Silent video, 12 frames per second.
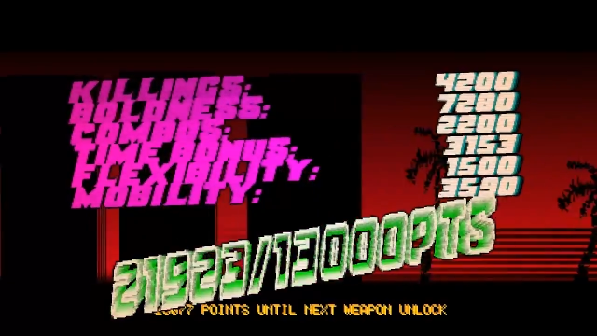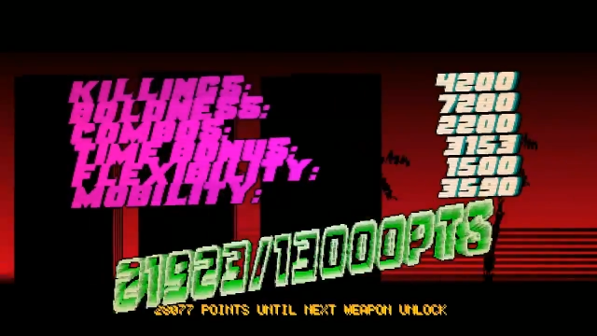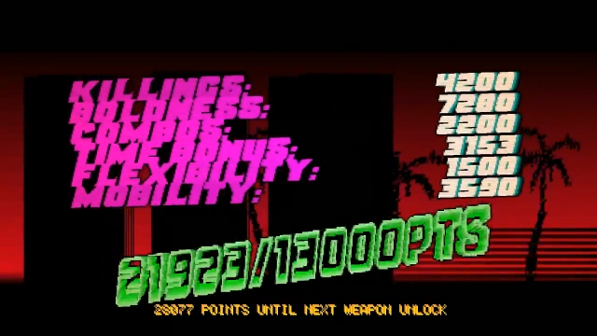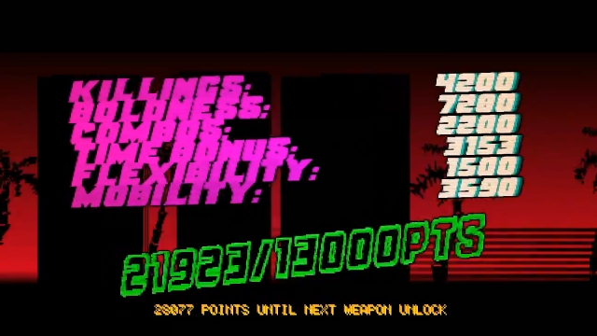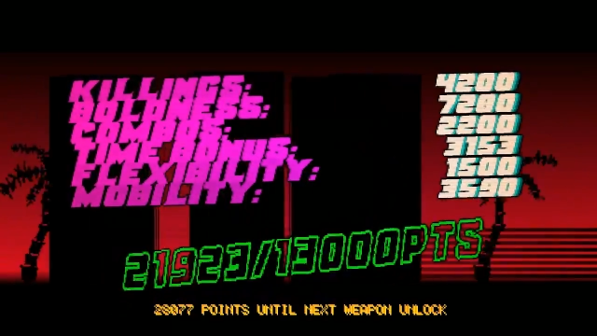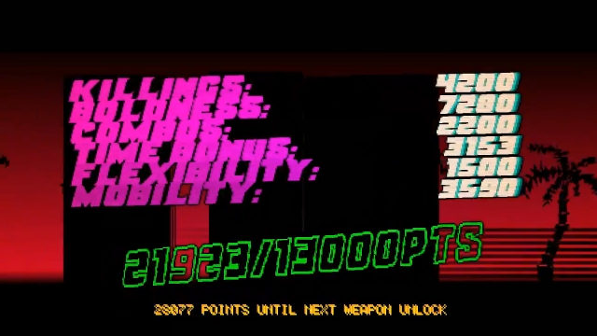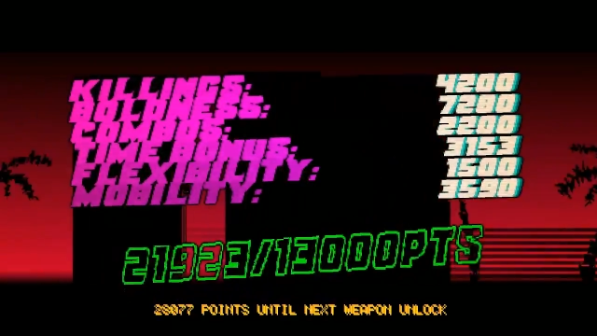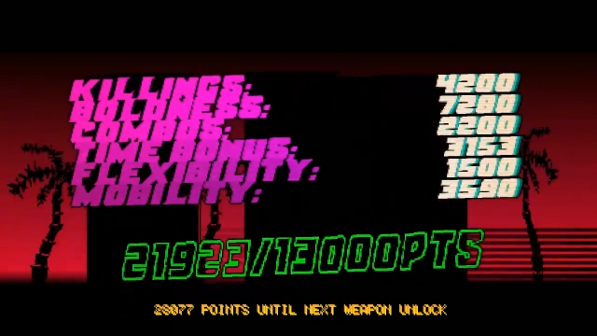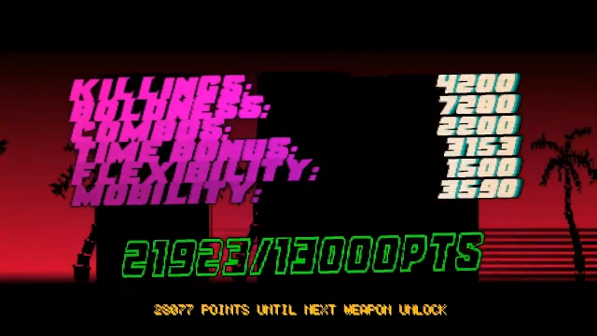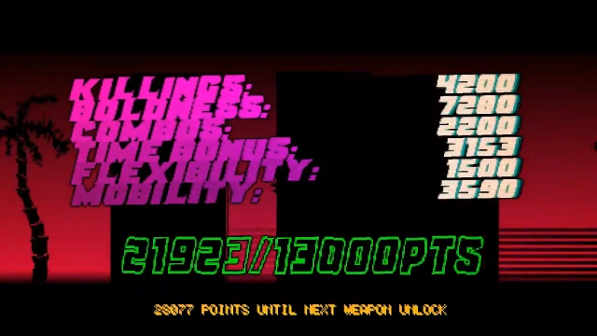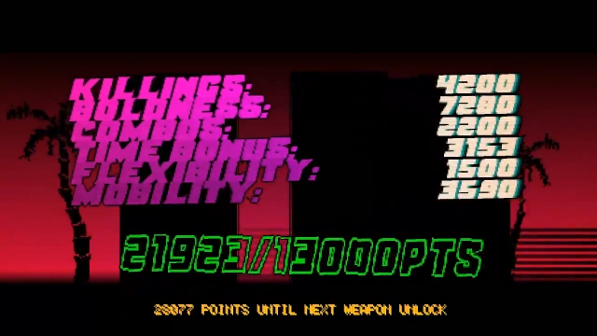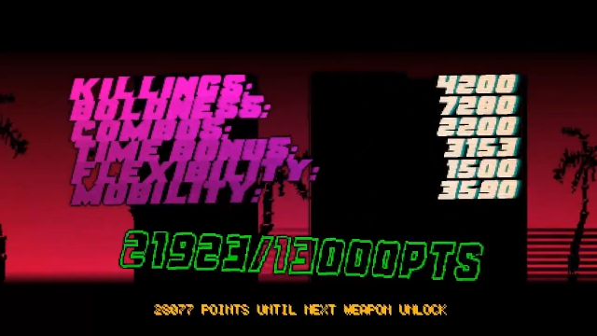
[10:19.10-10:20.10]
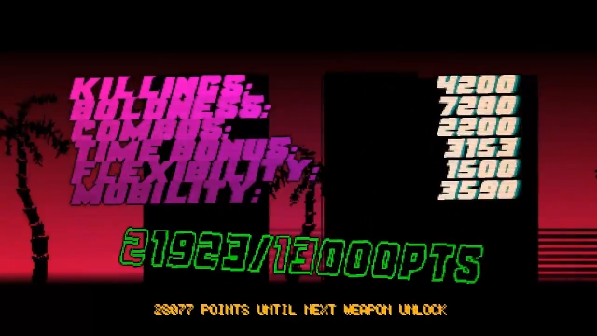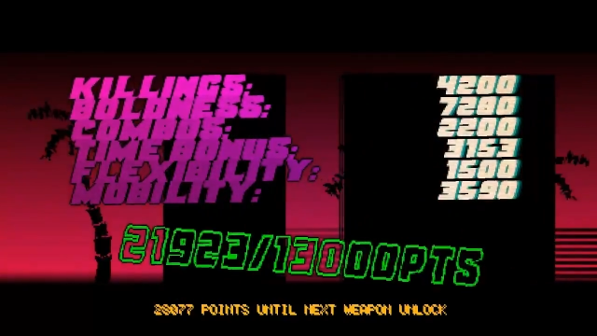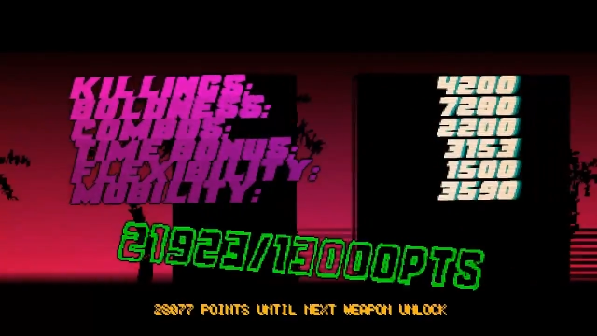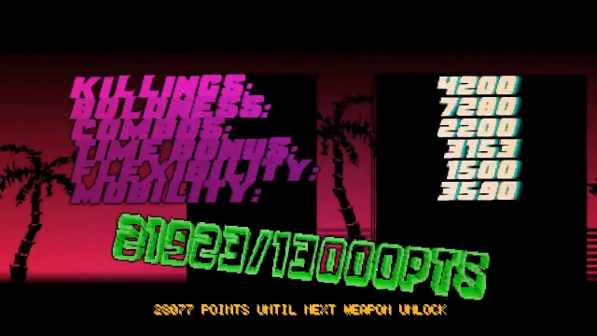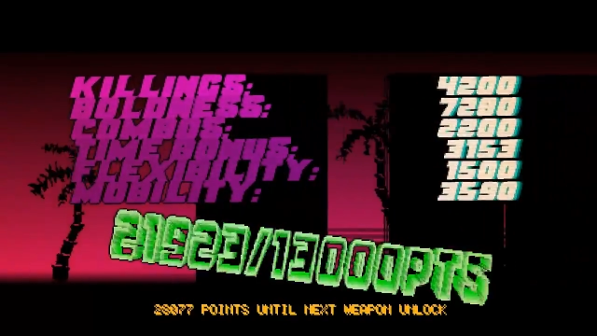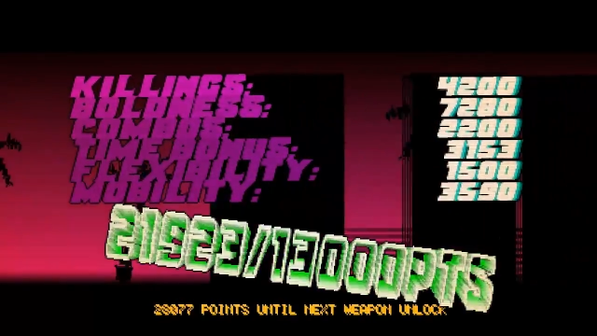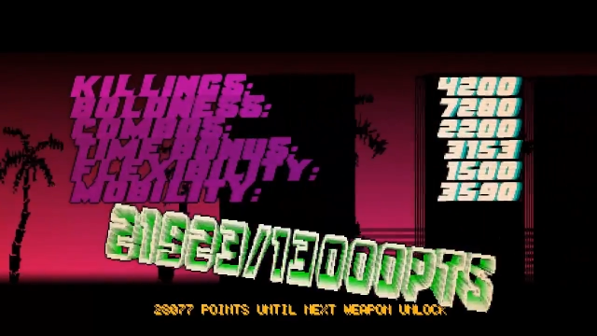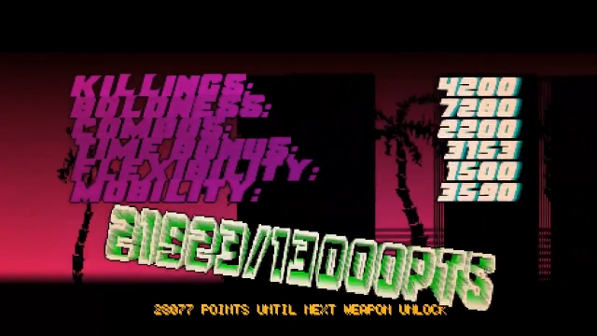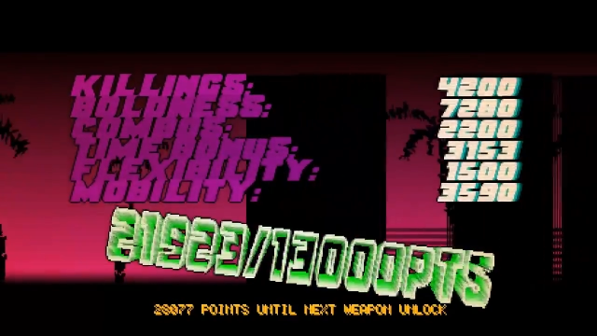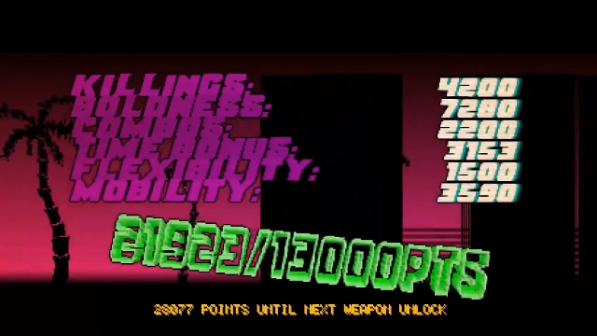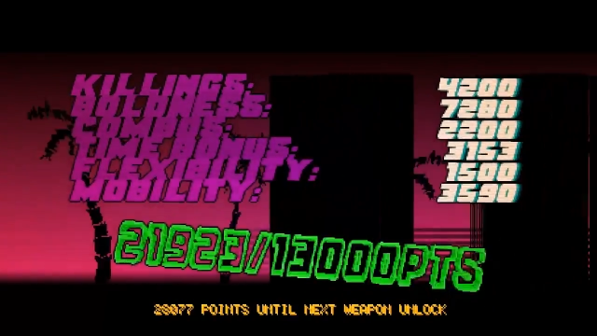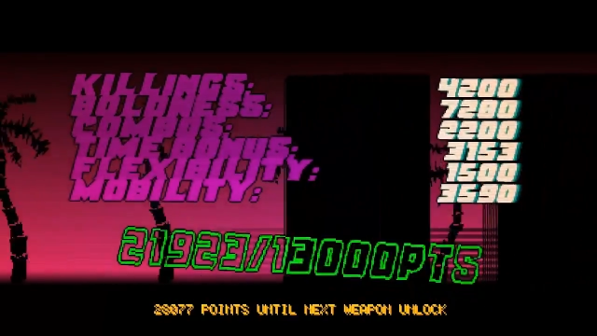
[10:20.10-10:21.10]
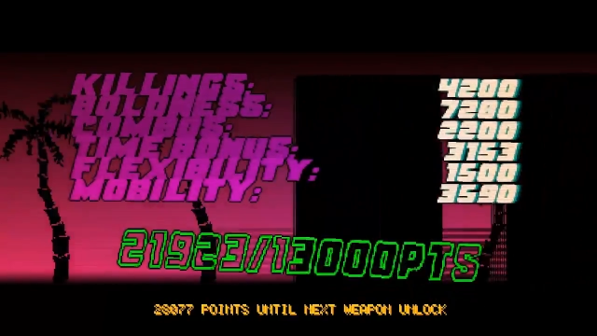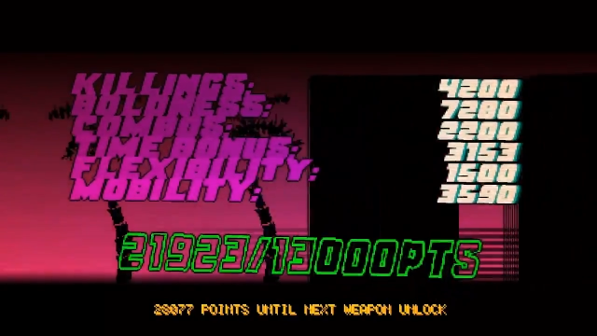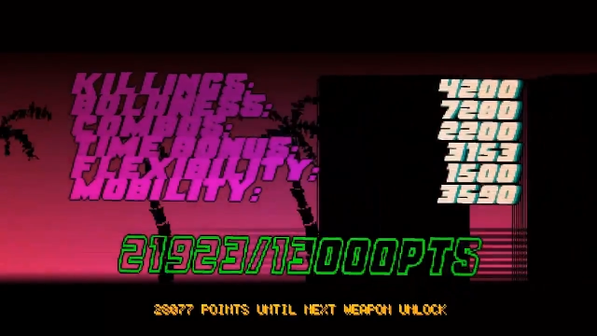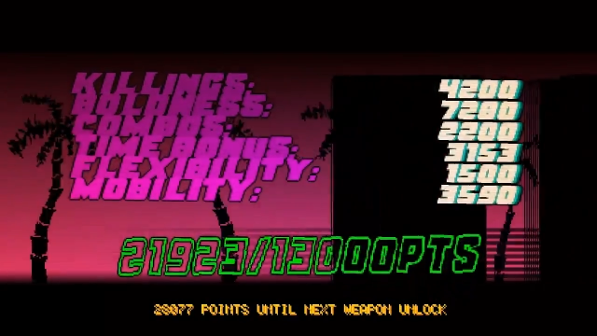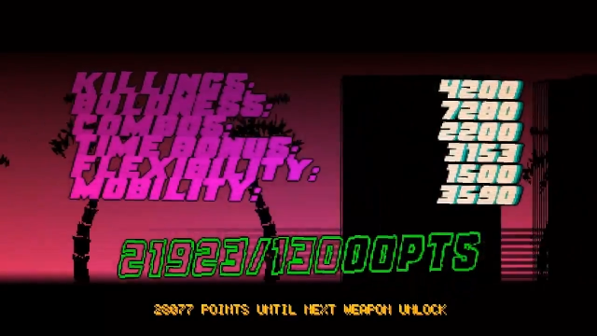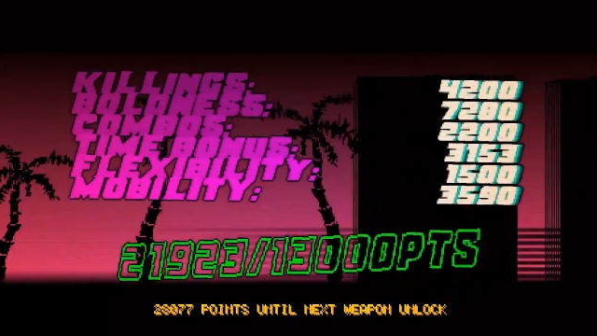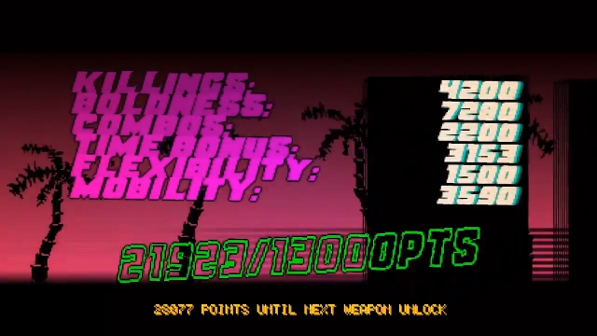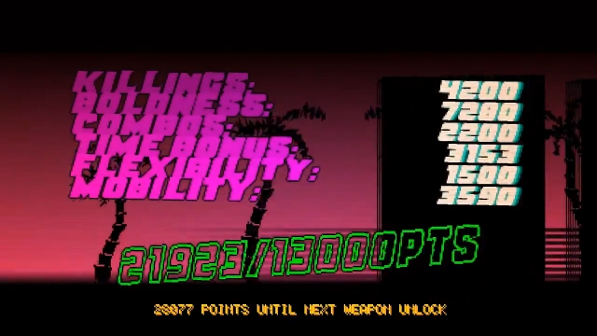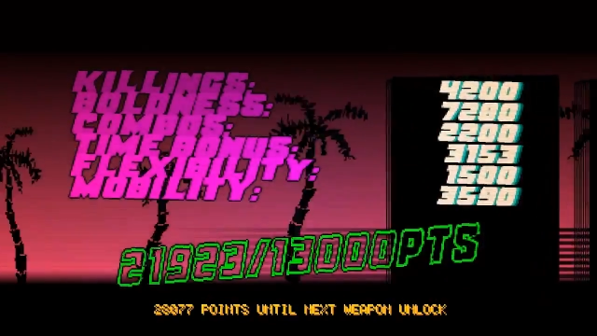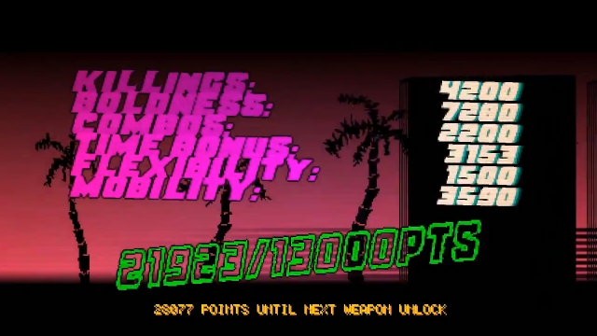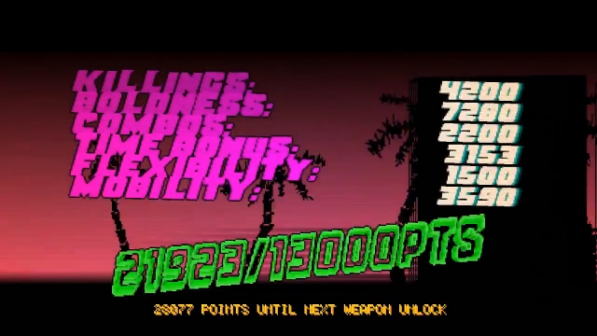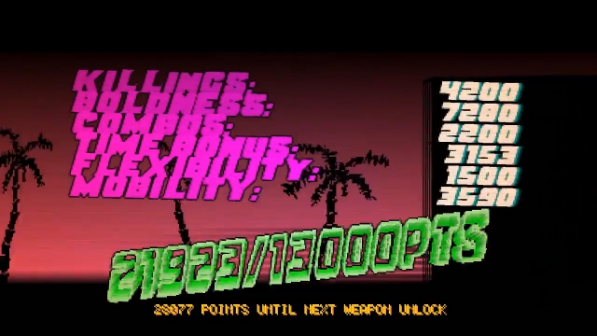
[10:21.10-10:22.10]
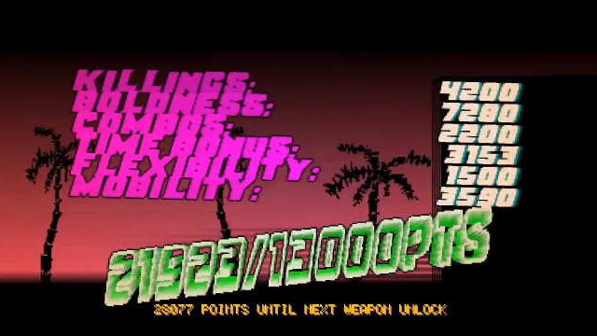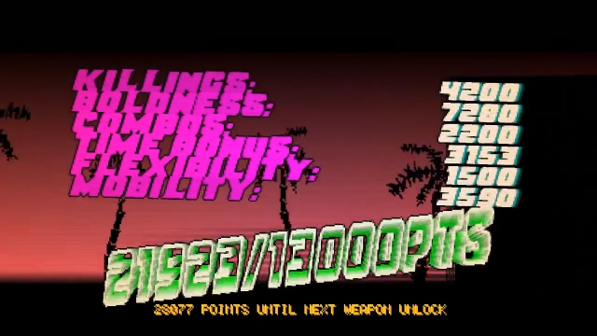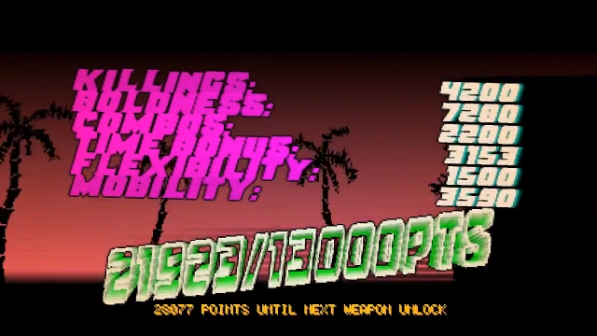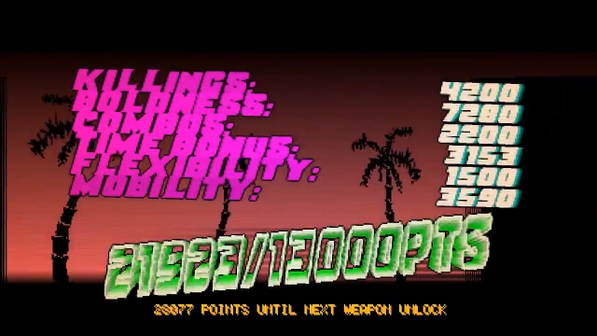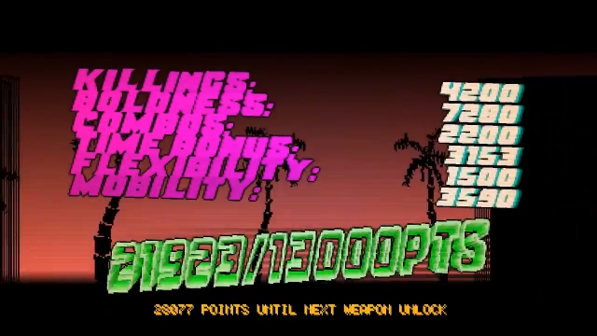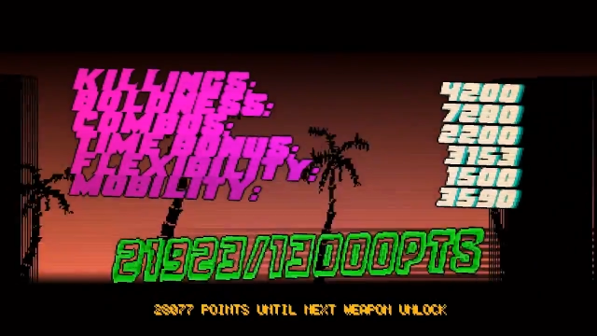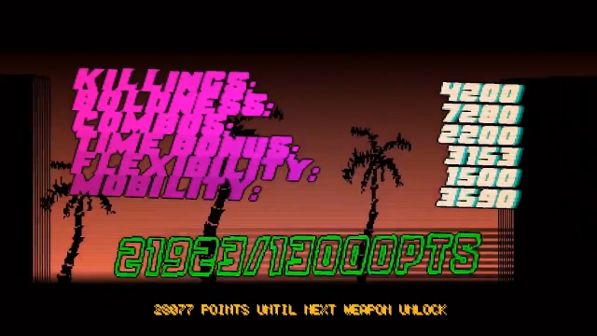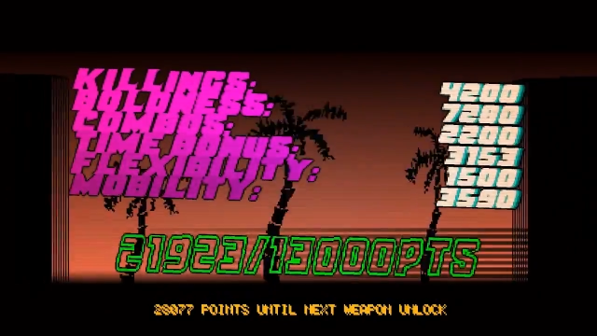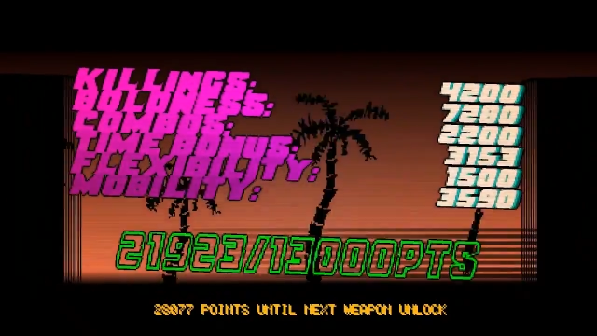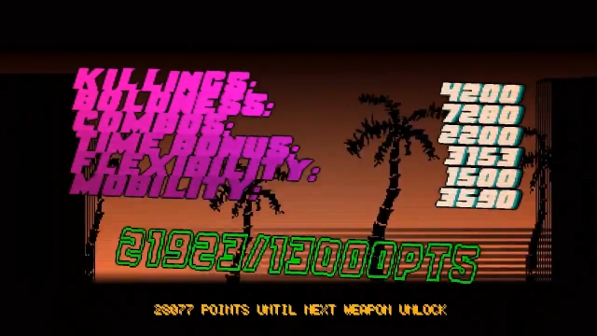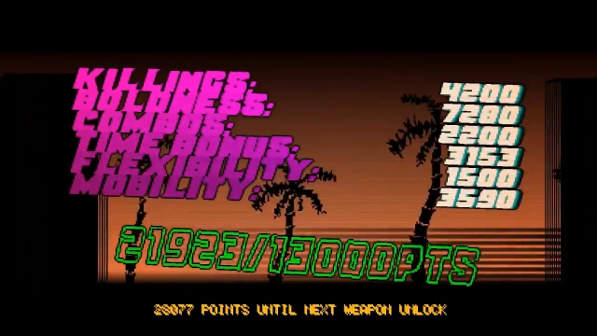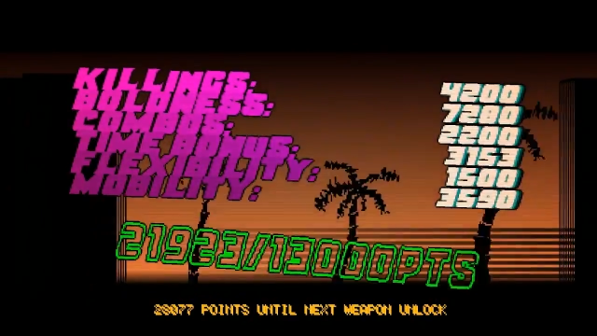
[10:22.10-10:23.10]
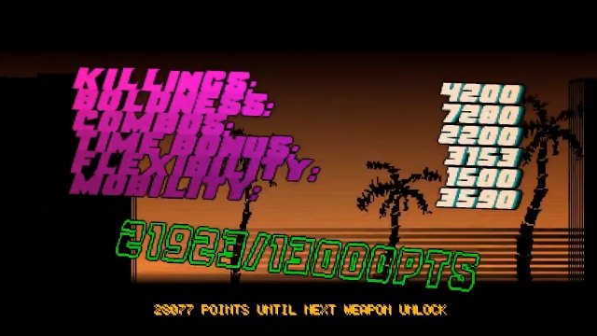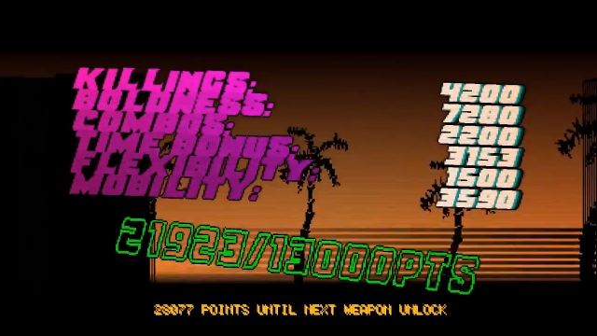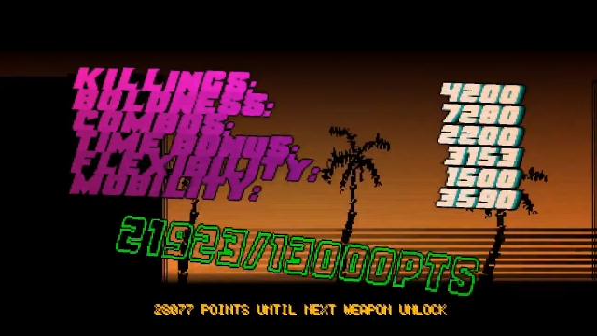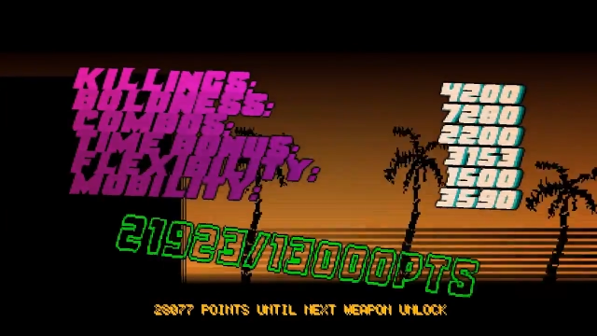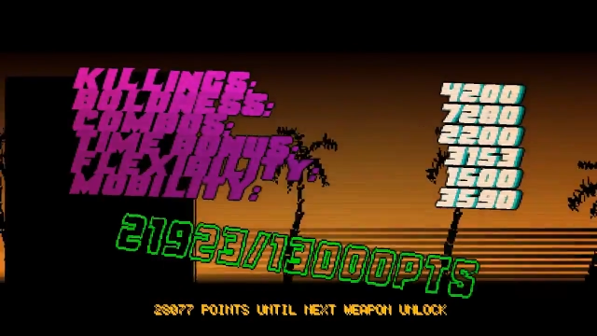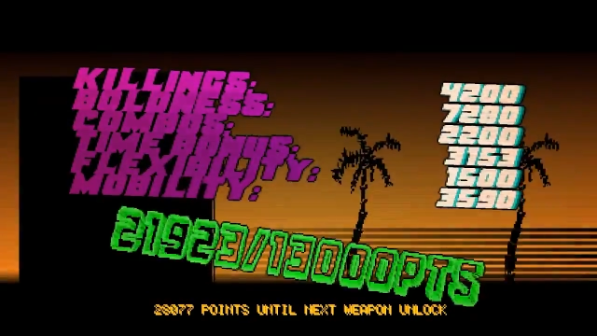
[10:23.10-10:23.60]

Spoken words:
No face is visible, so there are no lips to read.